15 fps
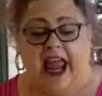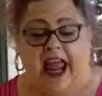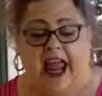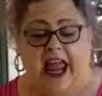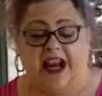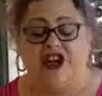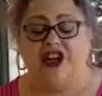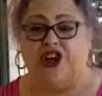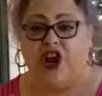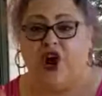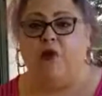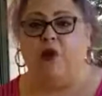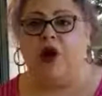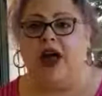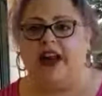And you know
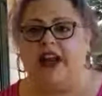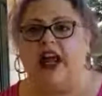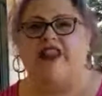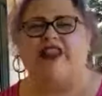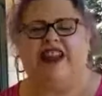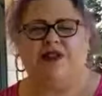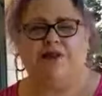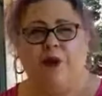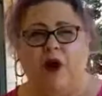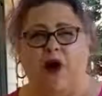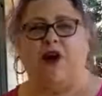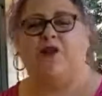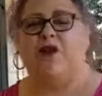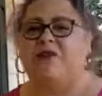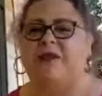what? That's
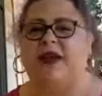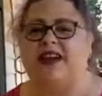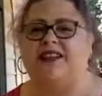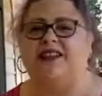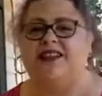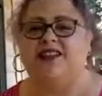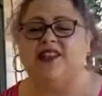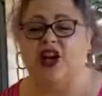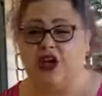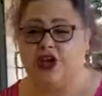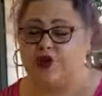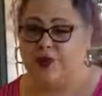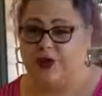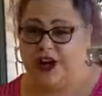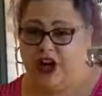part of what makes this
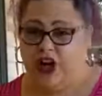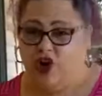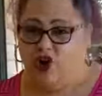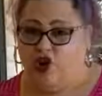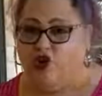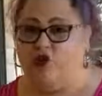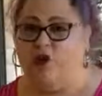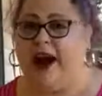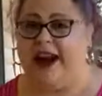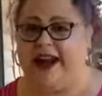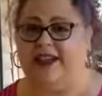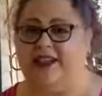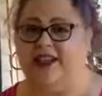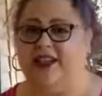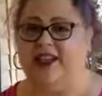country
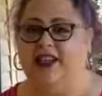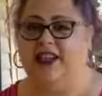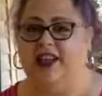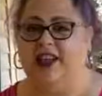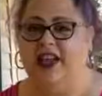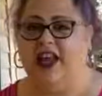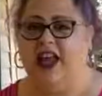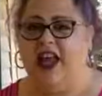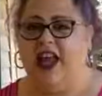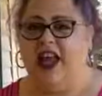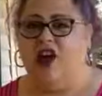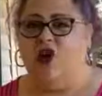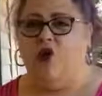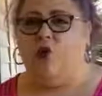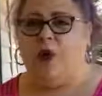great.
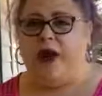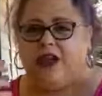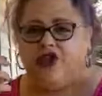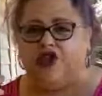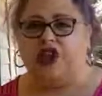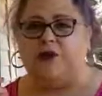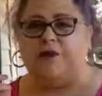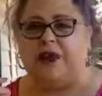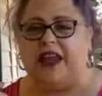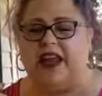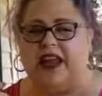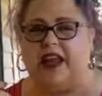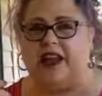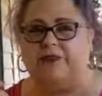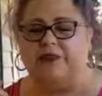We should
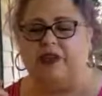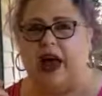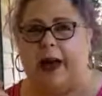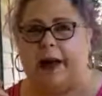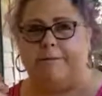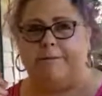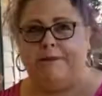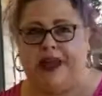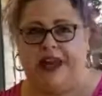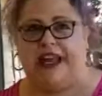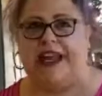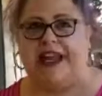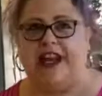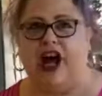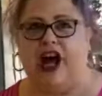be a
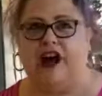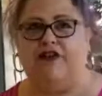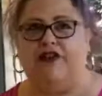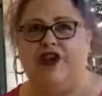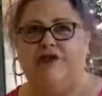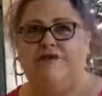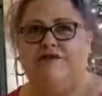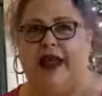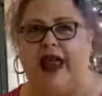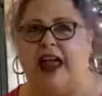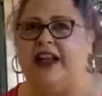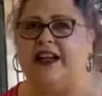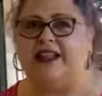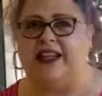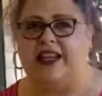beacon of
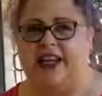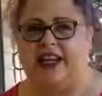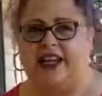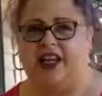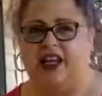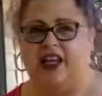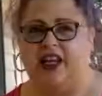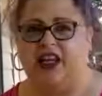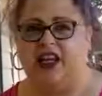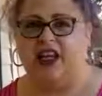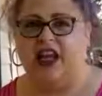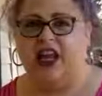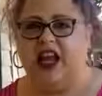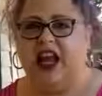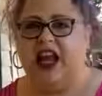humanity
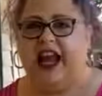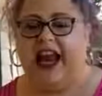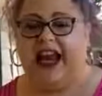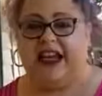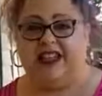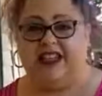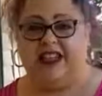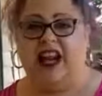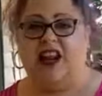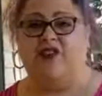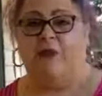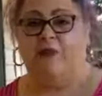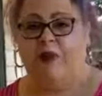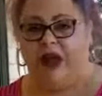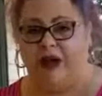instead of
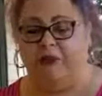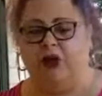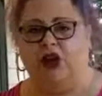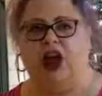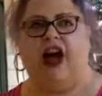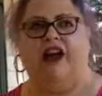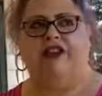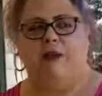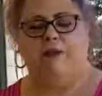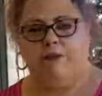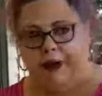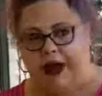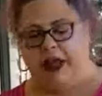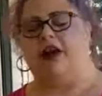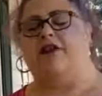a pimple on the
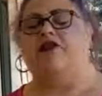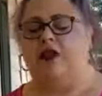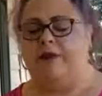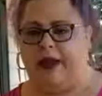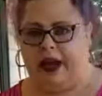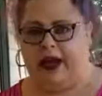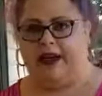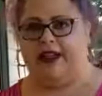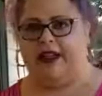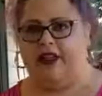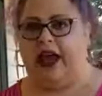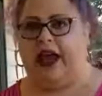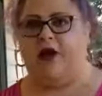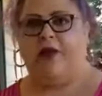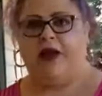butt of humanity
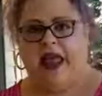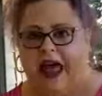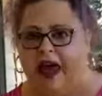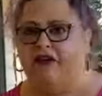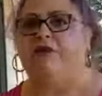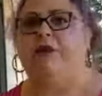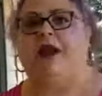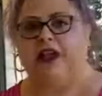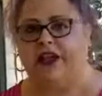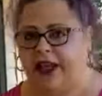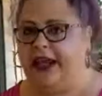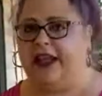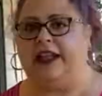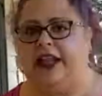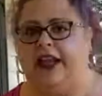like we have been
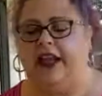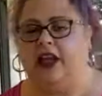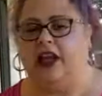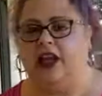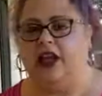lately.